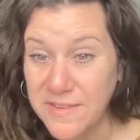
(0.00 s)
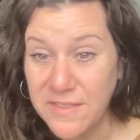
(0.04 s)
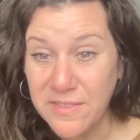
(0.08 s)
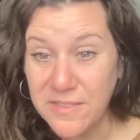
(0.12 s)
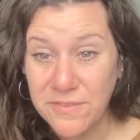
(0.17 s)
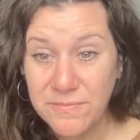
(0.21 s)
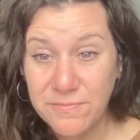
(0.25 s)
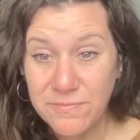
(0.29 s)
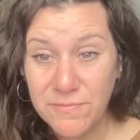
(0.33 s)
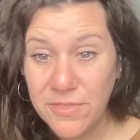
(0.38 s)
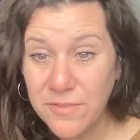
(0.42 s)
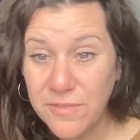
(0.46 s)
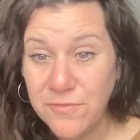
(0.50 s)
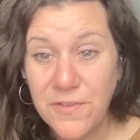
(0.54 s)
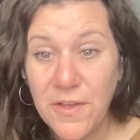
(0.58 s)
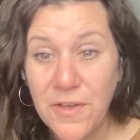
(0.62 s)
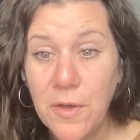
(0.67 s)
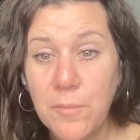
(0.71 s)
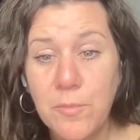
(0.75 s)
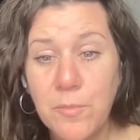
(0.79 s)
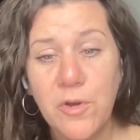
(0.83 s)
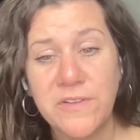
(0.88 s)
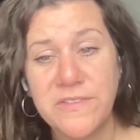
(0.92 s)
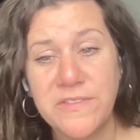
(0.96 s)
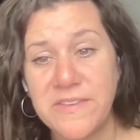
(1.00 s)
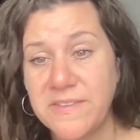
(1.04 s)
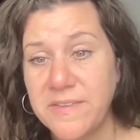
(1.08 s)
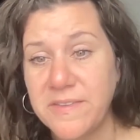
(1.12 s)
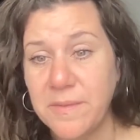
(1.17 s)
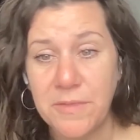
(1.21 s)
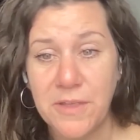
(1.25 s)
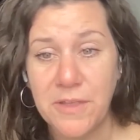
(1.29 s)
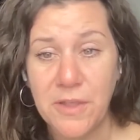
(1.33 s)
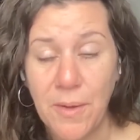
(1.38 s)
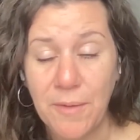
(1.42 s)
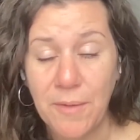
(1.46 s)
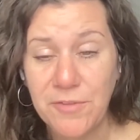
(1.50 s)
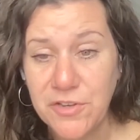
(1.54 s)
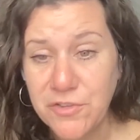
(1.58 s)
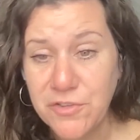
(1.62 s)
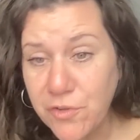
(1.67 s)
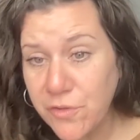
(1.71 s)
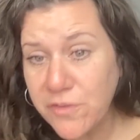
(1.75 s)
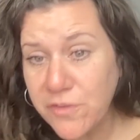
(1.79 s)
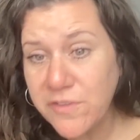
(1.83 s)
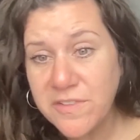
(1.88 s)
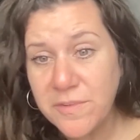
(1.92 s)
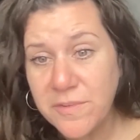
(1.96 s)
it the film or is it something you haven't
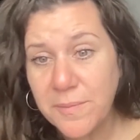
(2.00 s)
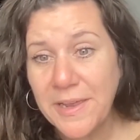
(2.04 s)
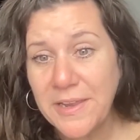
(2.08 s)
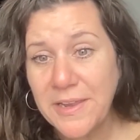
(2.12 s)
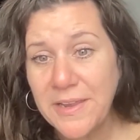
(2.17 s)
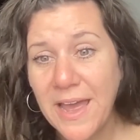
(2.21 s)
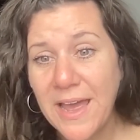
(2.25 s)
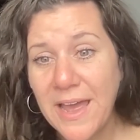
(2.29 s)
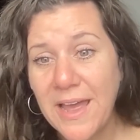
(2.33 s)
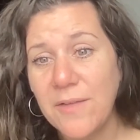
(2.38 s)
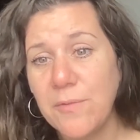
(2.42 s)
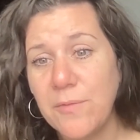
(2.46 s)
told us about yet?